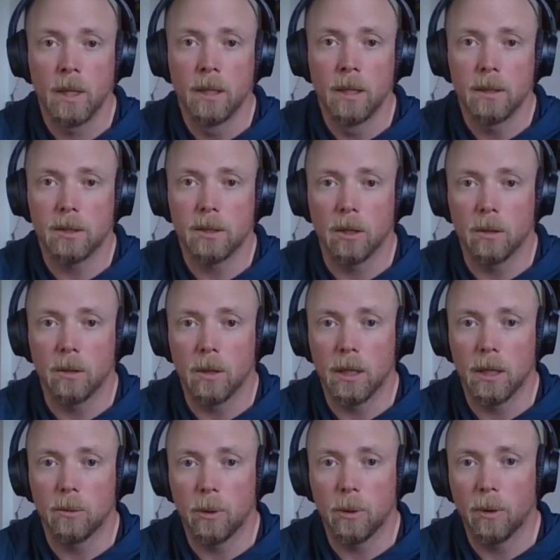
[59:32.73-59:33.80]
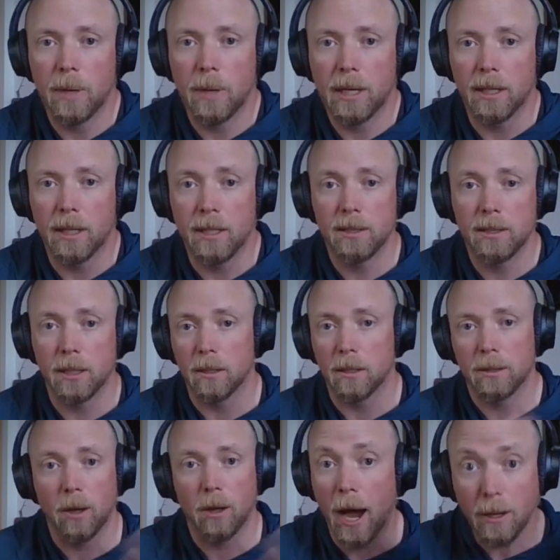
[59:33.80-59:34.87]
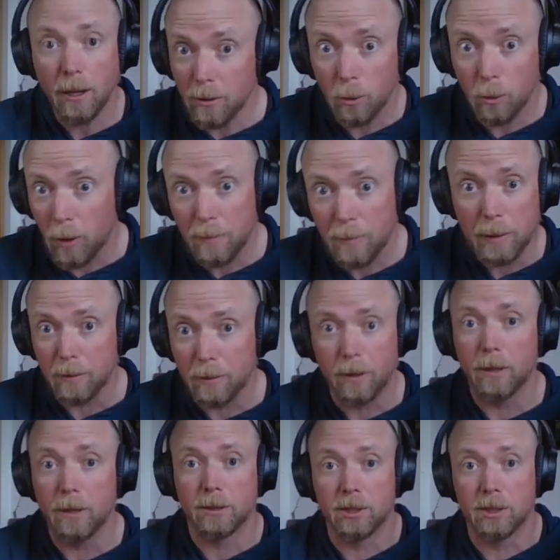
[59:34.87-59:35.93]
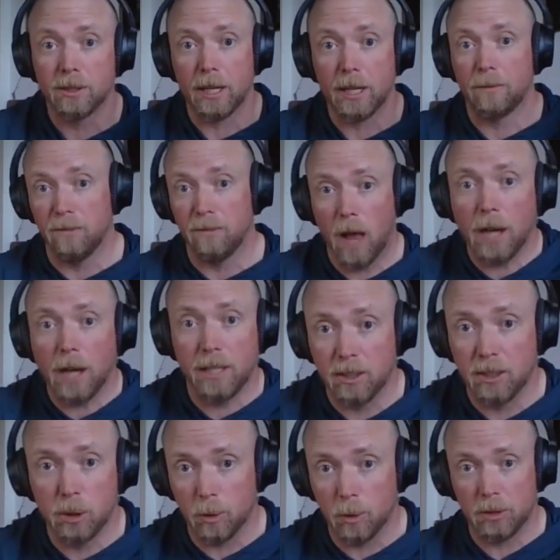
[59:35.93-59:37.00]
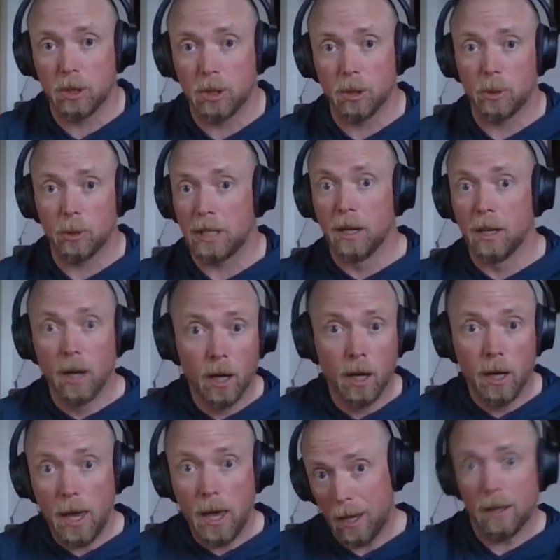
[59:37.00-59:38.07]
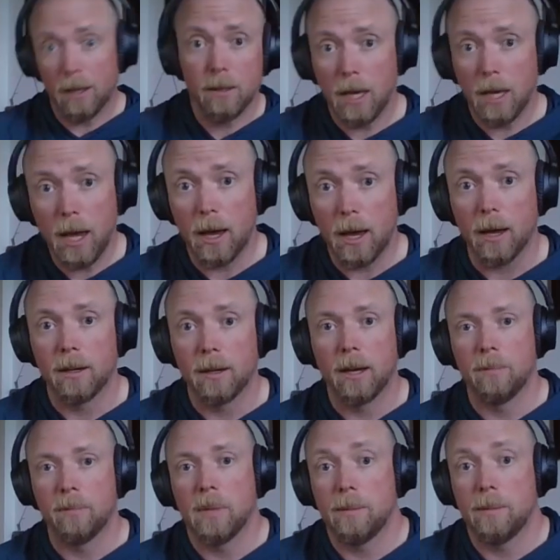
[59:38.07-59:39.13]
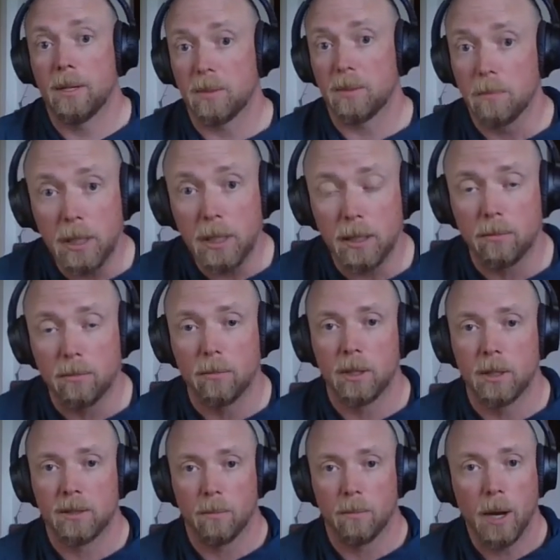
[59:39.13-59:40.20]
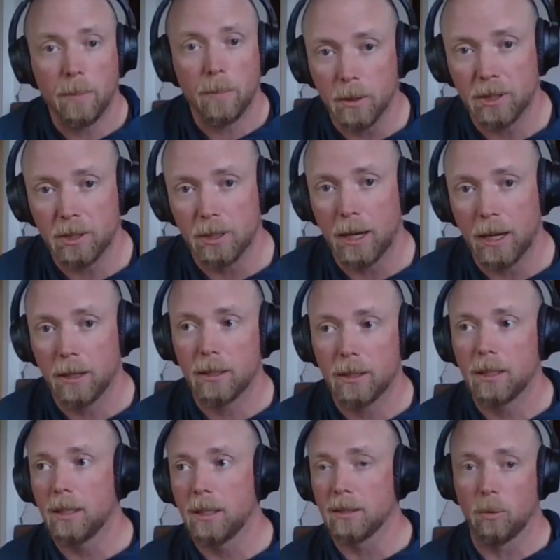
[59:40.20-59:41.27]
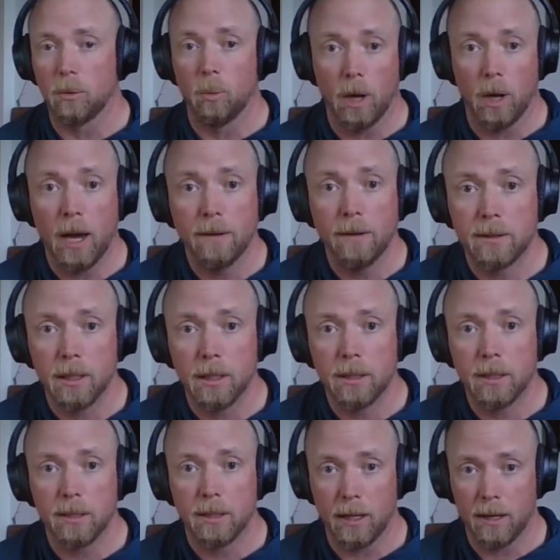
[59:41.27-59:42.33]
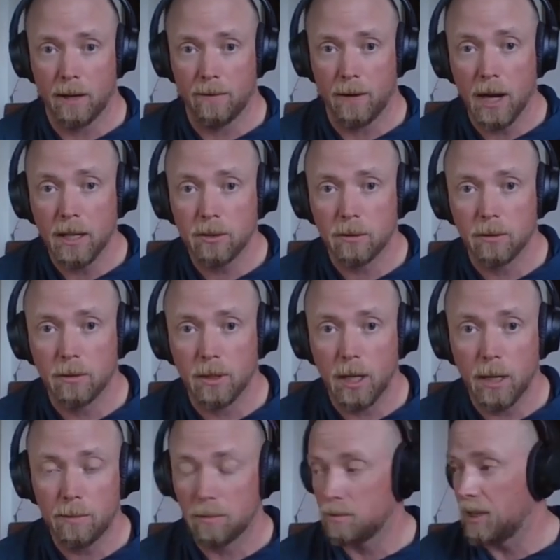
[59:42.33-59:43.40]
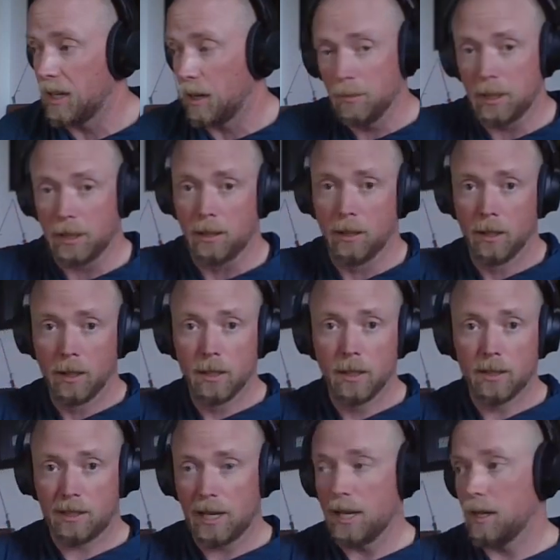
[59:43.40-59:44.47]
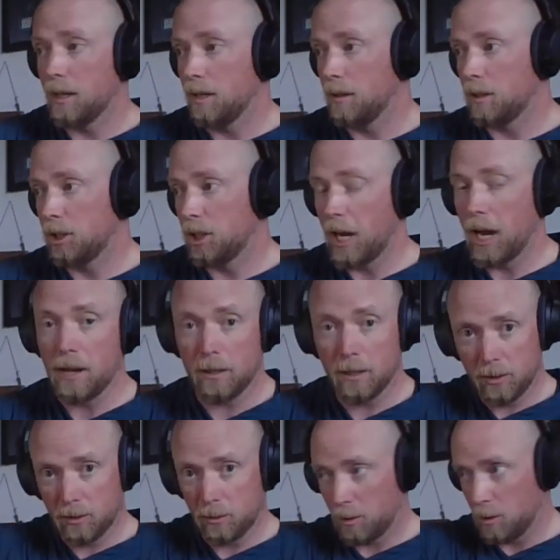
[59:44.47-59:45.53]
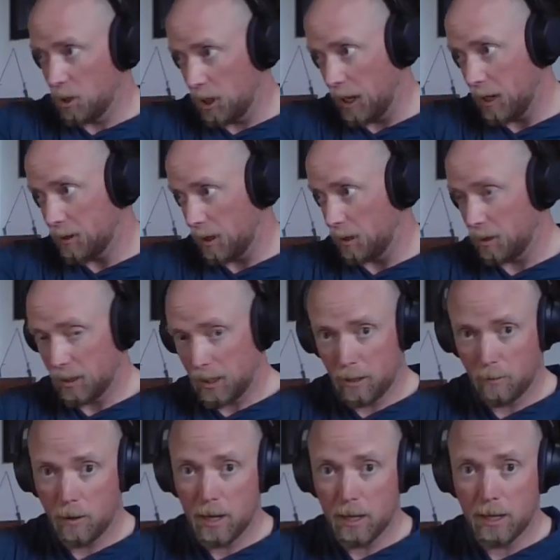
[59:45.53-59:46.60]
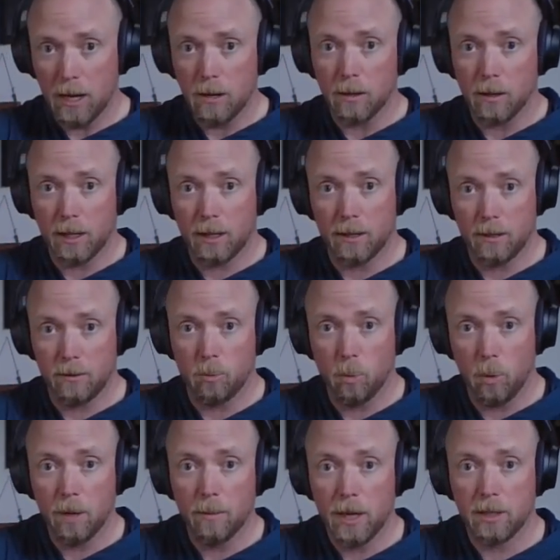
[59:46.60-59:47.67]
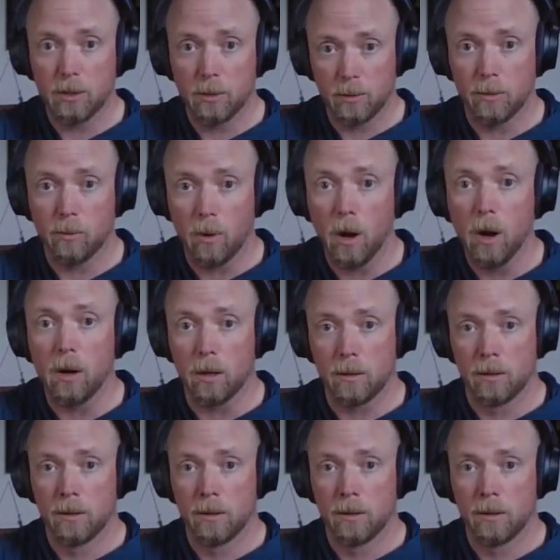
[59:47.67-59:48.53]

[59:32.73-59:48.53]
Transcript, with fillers: So uh, we want to make it easier. So I don't know why people aren't just like flocking to us, going, hell yeah uh, maybe it's me is it my personality is it what i've done have i screwed up tell me say it in the chat this is where the chat's at say it right now like what am i doing wrong